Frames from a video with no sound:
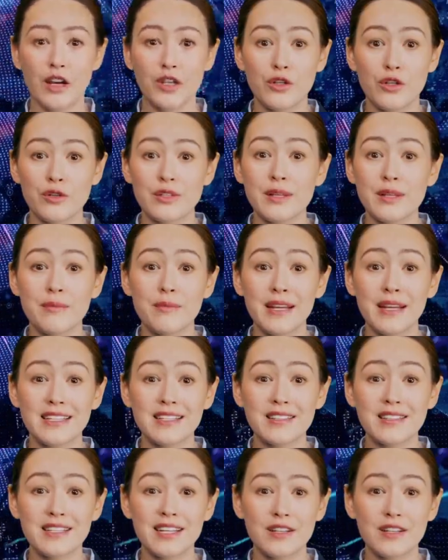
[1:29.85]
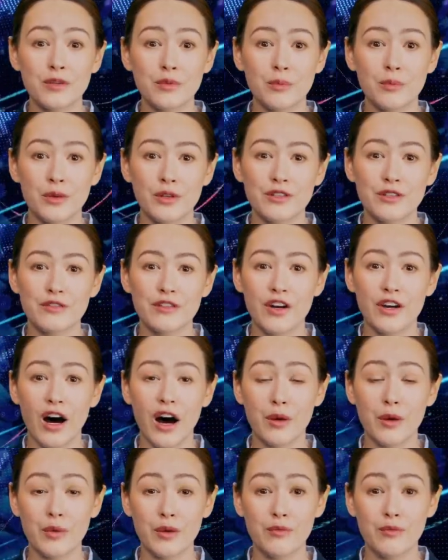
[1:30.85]
using beetle-killed wood for
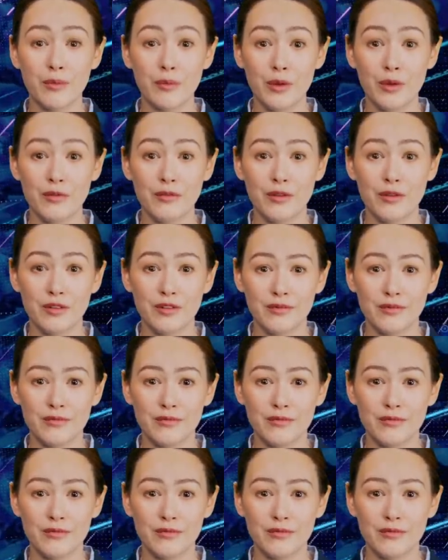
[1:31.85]
carbon removal.